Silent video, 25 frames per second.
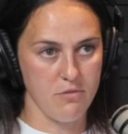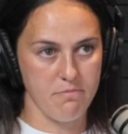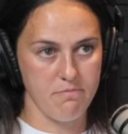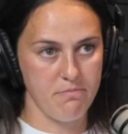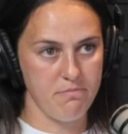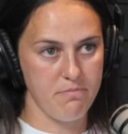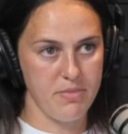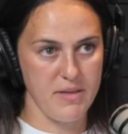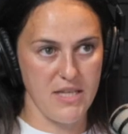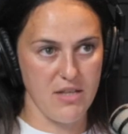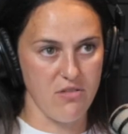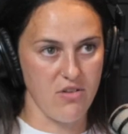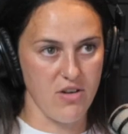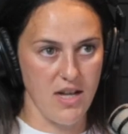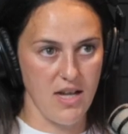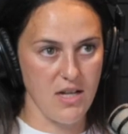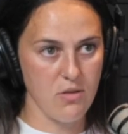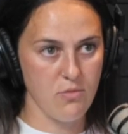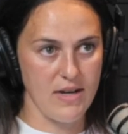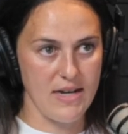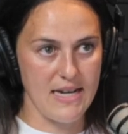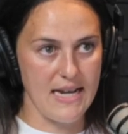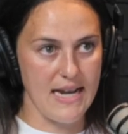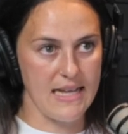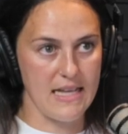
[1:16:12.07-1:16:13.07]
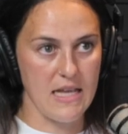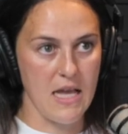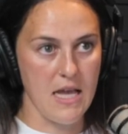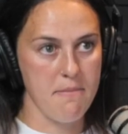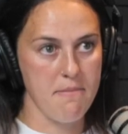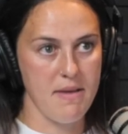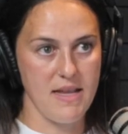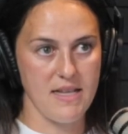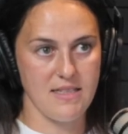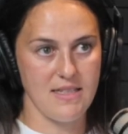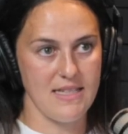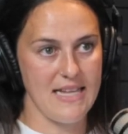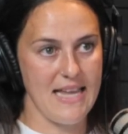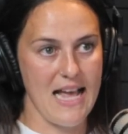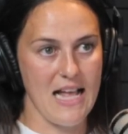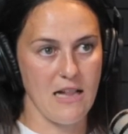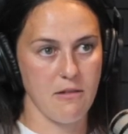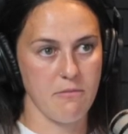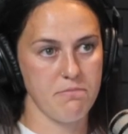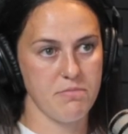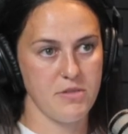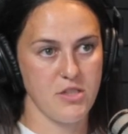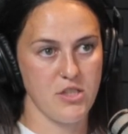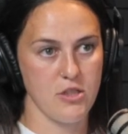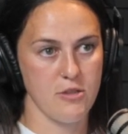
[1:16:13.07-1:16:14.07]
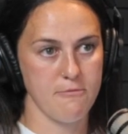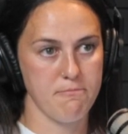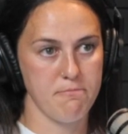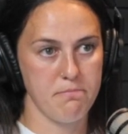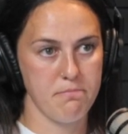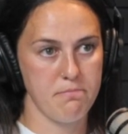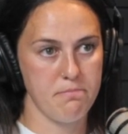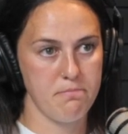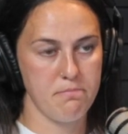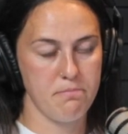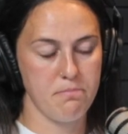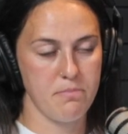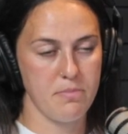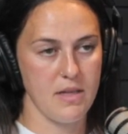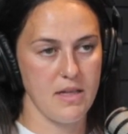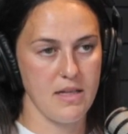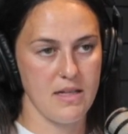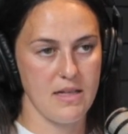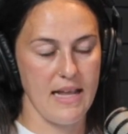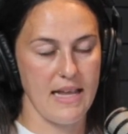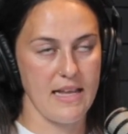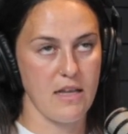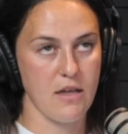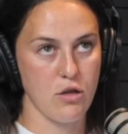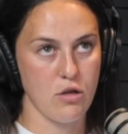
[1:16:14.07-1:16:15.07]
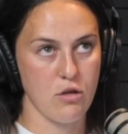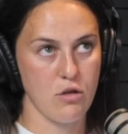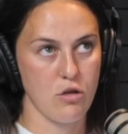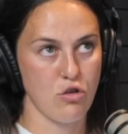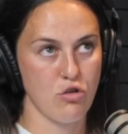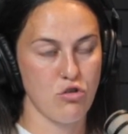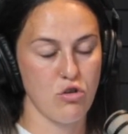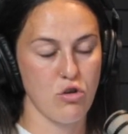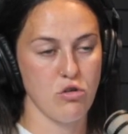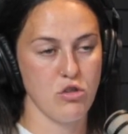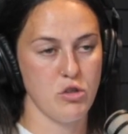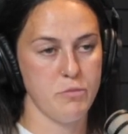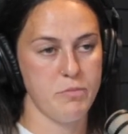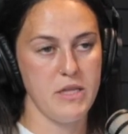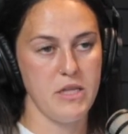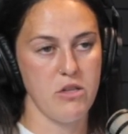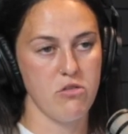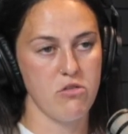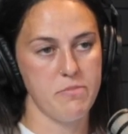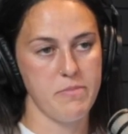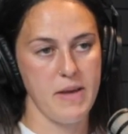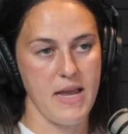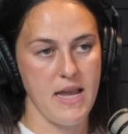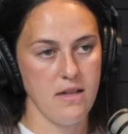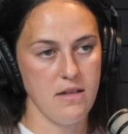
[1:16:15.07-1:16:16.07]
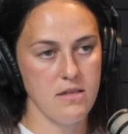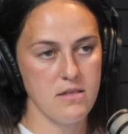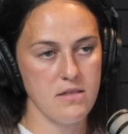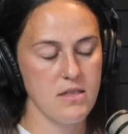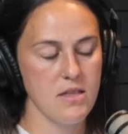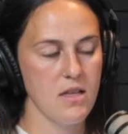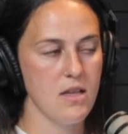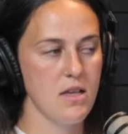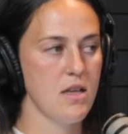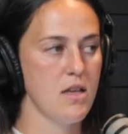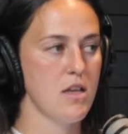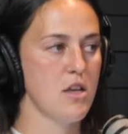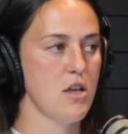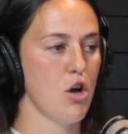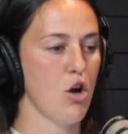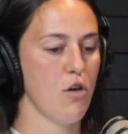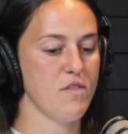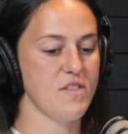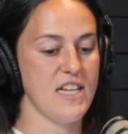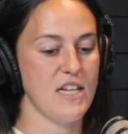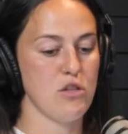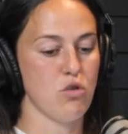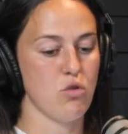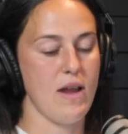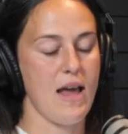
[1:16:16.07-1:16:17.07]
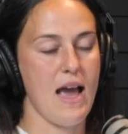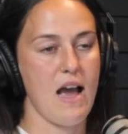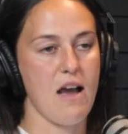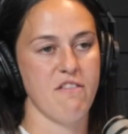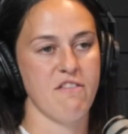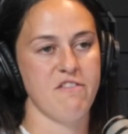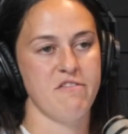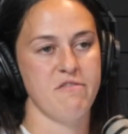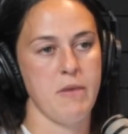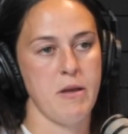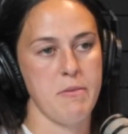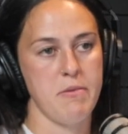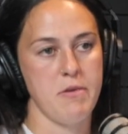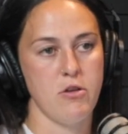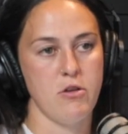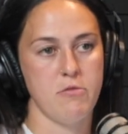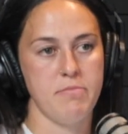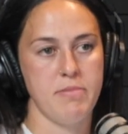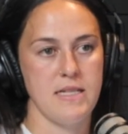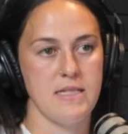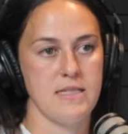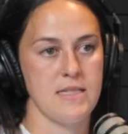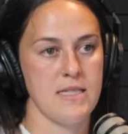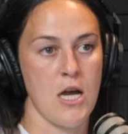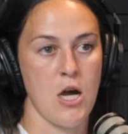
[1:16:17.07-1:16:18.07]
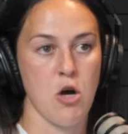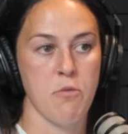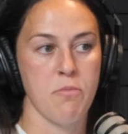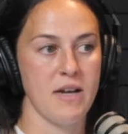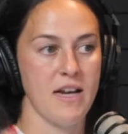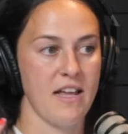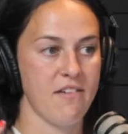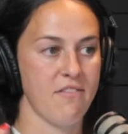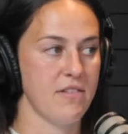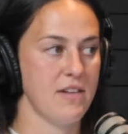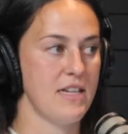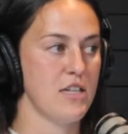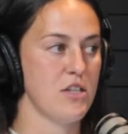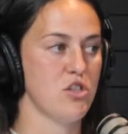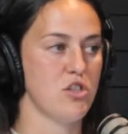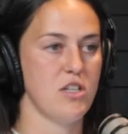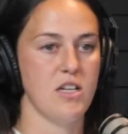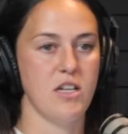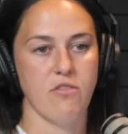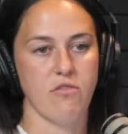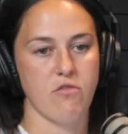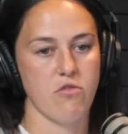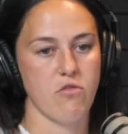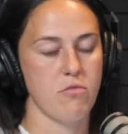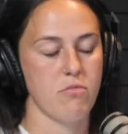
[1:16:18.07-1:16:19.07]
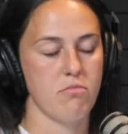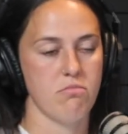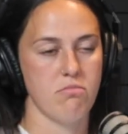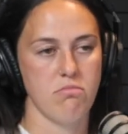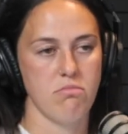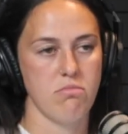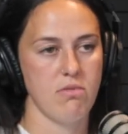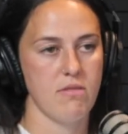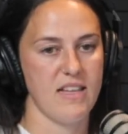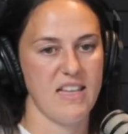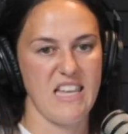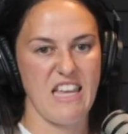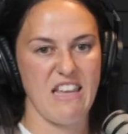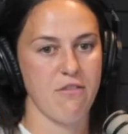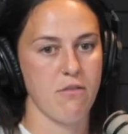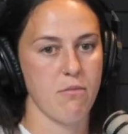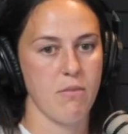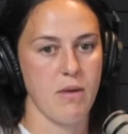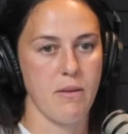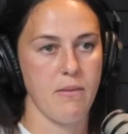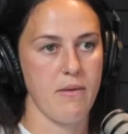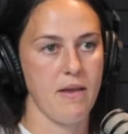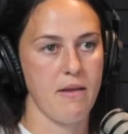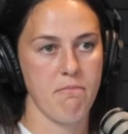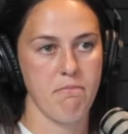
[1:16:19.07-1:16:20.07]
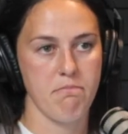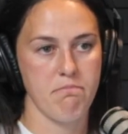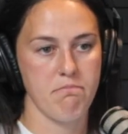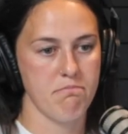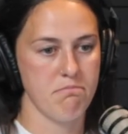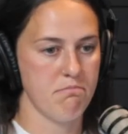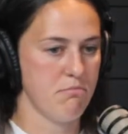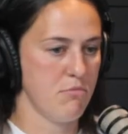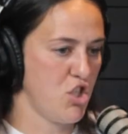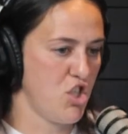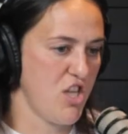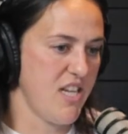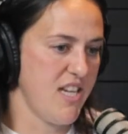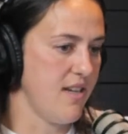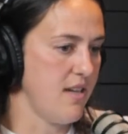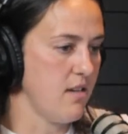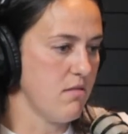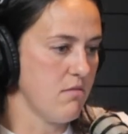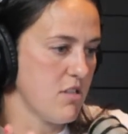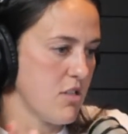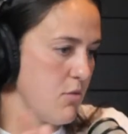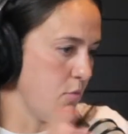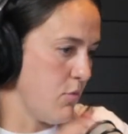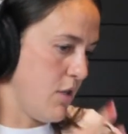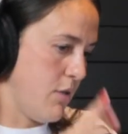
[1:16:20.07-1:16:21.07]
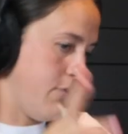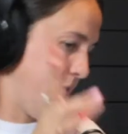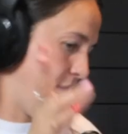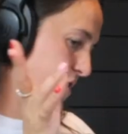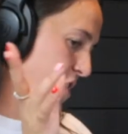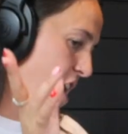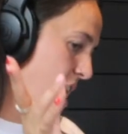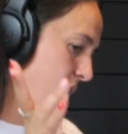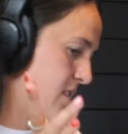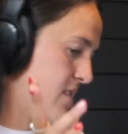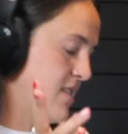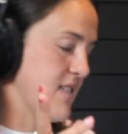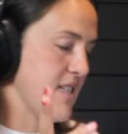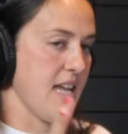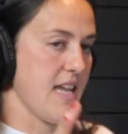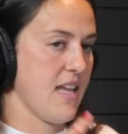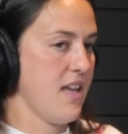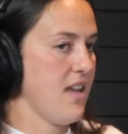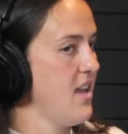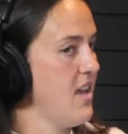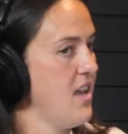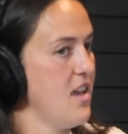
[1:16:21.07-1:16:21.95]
period, where it like basically helps you. It like controls your period pains. Obviously I don't have my period pains now, but I've literally gave my machine to one of my friends, like